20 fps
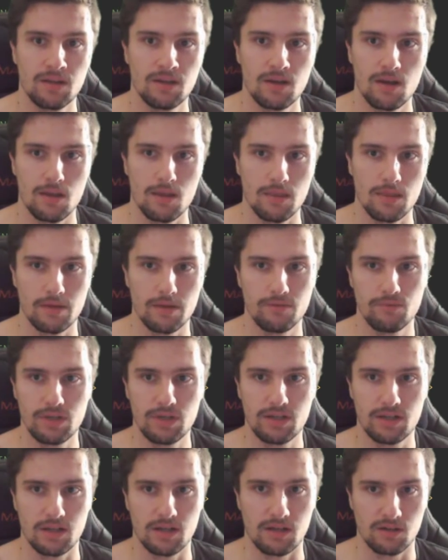And then we
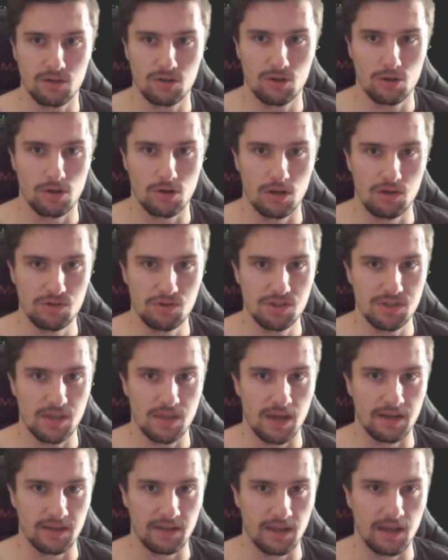can close
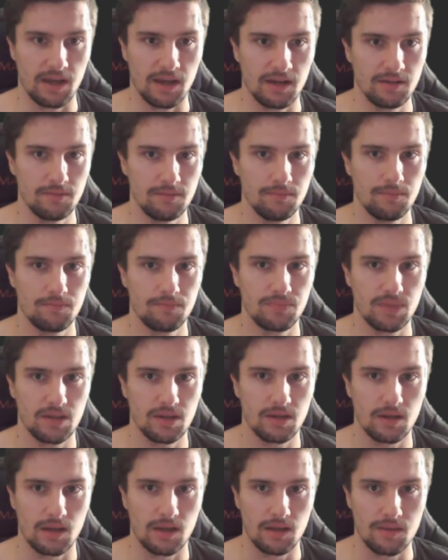that again
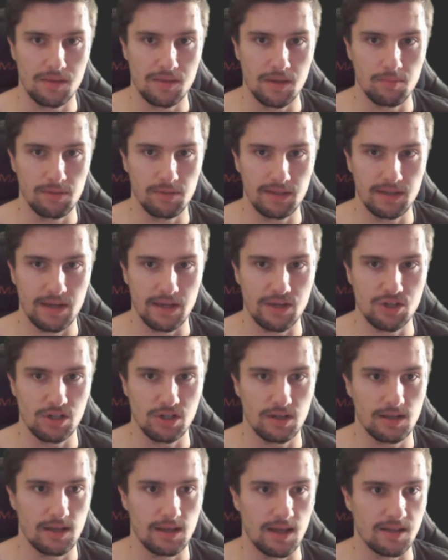and the
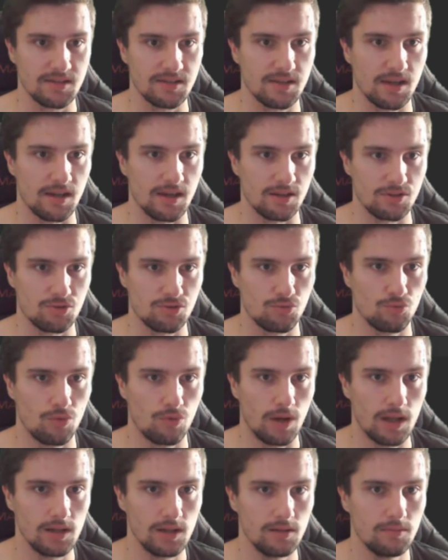application class as
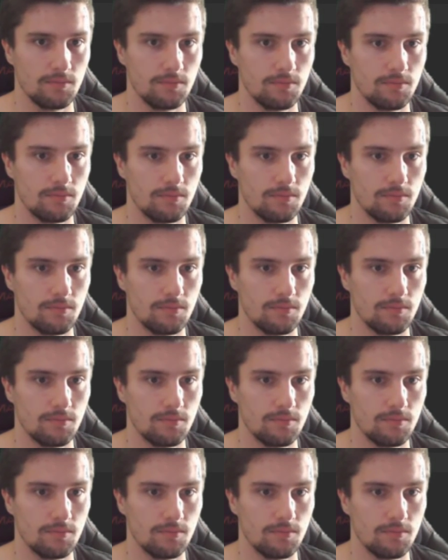well.